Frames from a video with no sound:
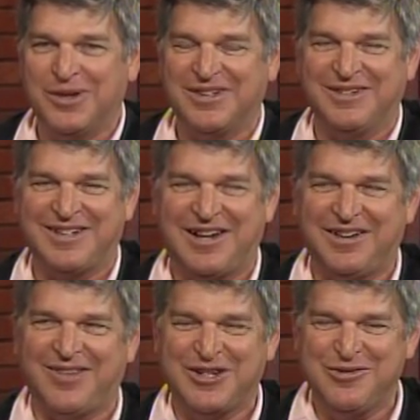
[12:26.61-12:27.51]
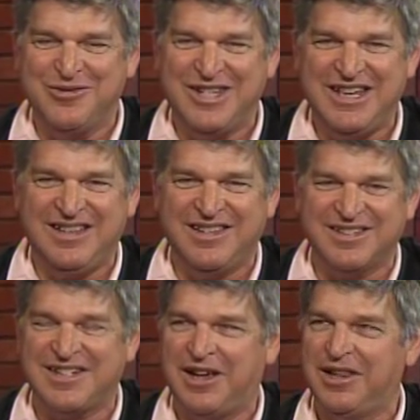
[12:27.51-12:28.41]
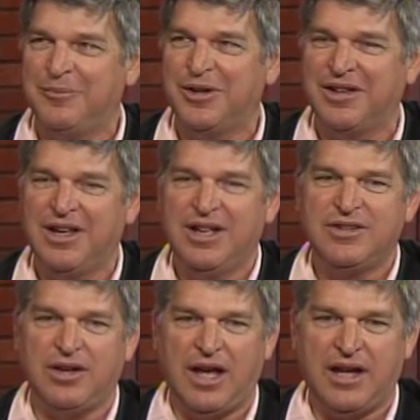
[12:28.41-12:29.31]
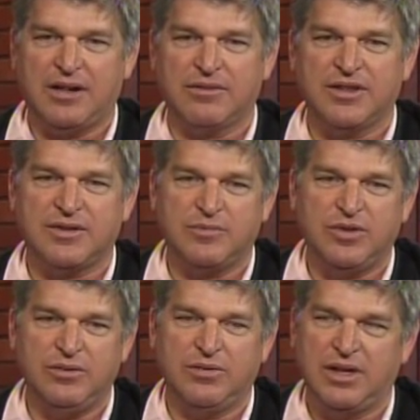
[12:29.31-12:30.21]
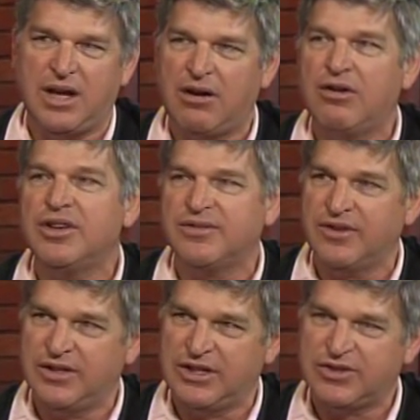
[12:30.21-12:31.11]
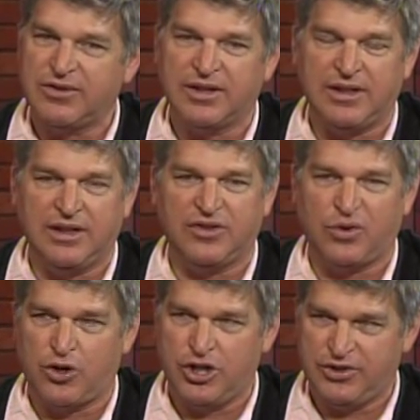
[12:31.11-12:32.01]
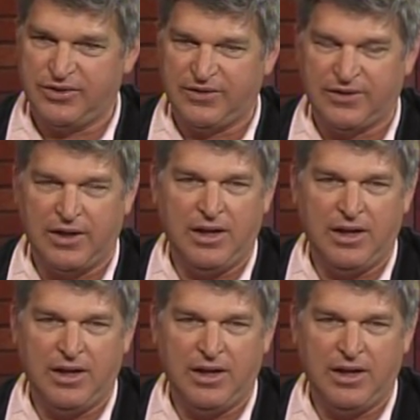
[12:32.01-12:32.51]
It's kind of like you need this element to anchor us to the heritage of the district and its origins.